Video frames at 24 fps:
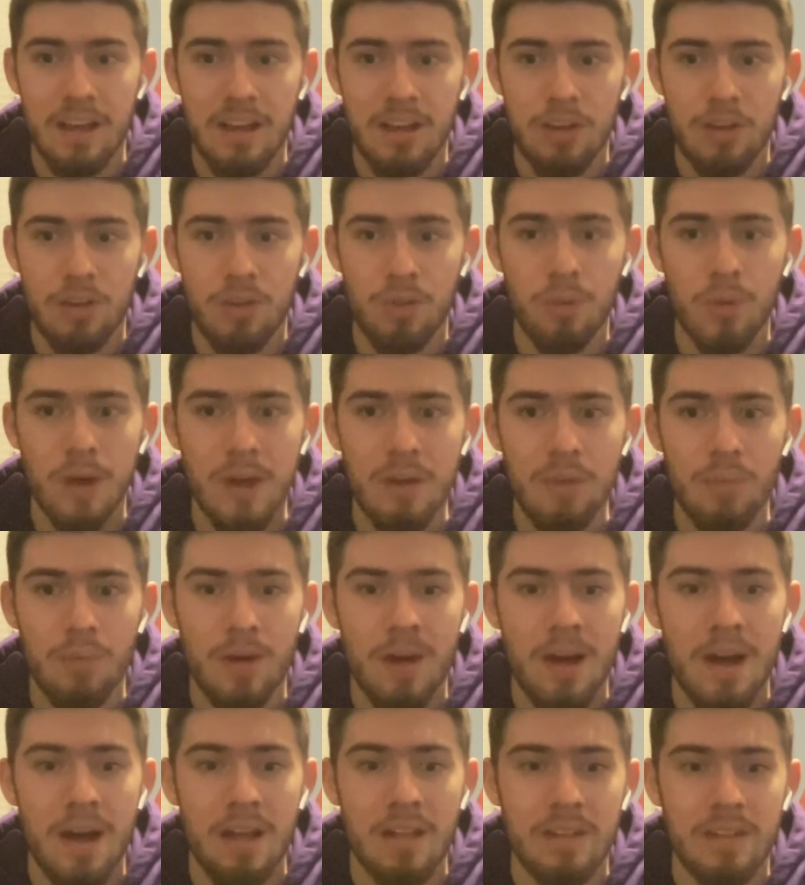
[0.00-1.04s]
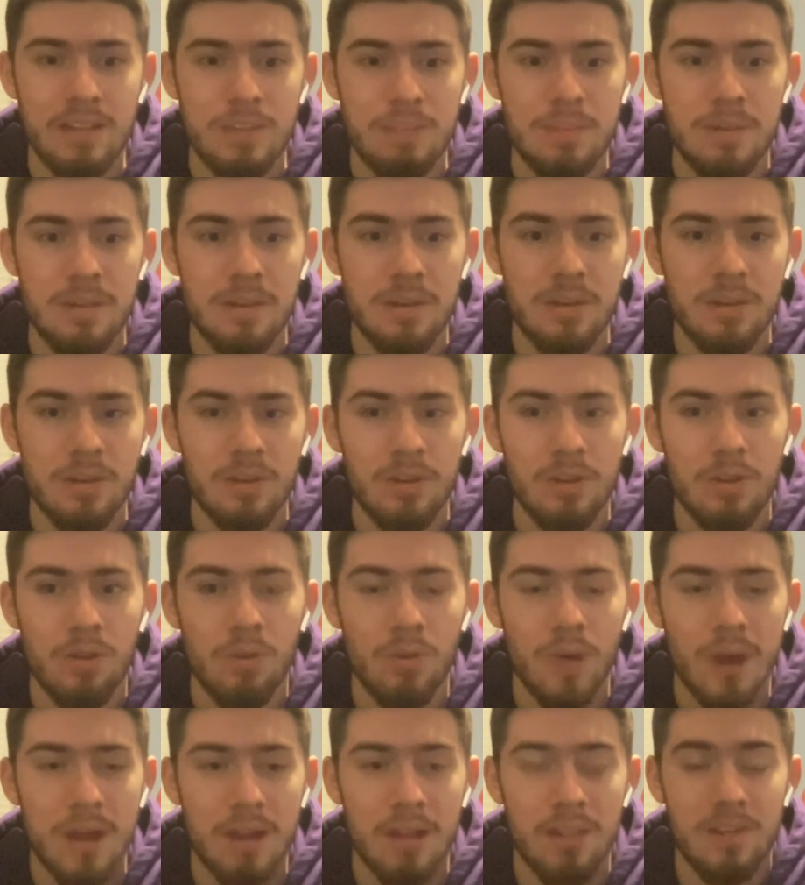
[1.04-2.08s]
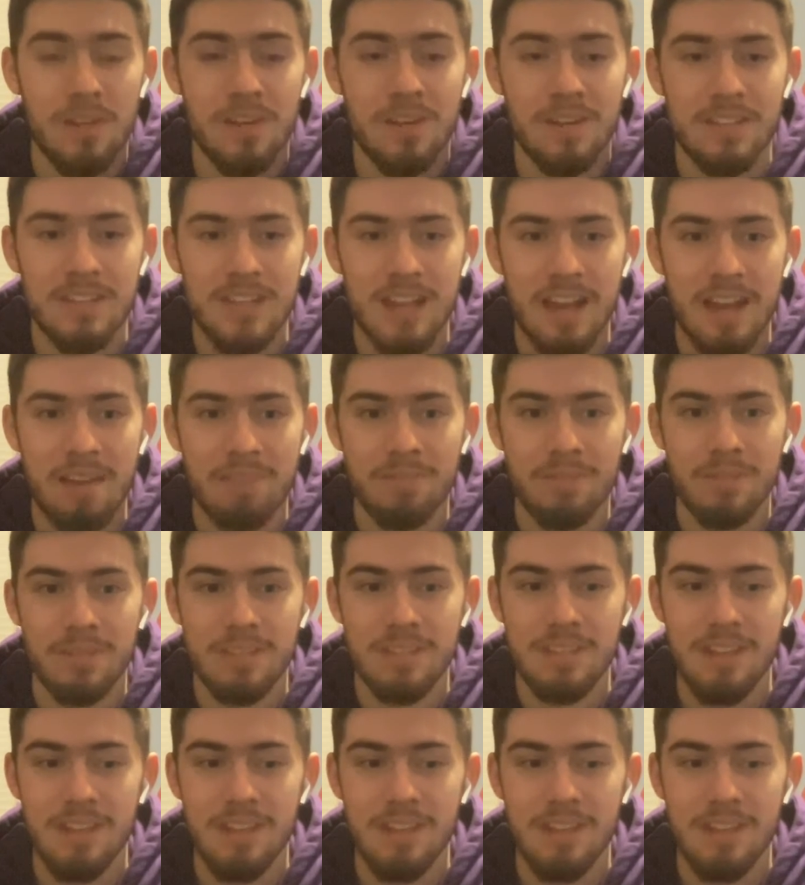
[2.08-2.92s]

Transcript: quite a while. It's been quite a long time.